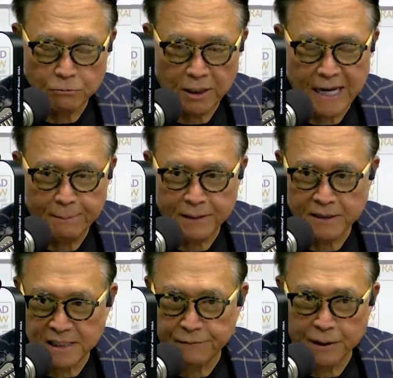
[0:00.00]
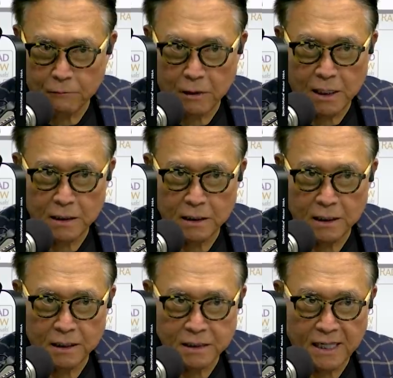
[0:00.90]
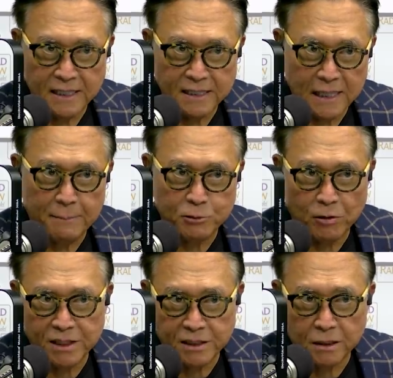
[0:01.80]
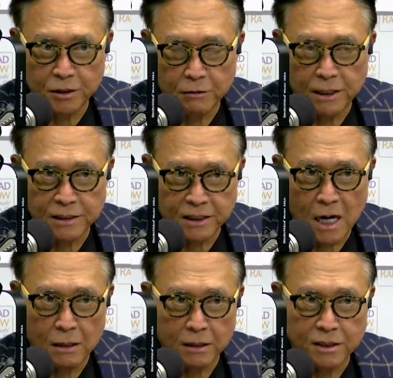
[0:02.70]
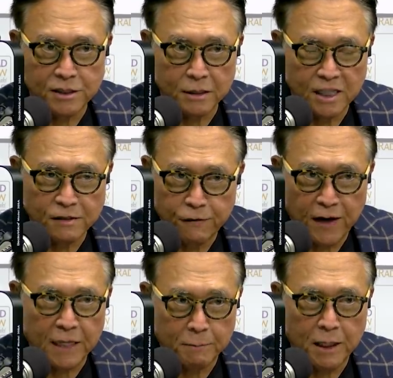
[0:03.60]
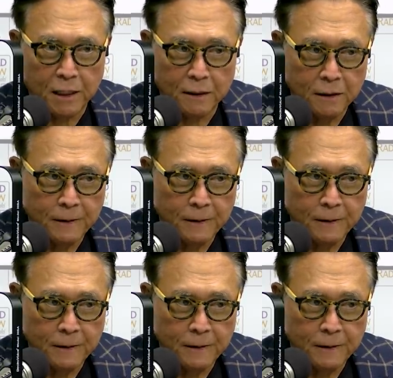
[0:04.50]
What happened in 71 is I stopped trusting the U.S. dollar because it's fake money.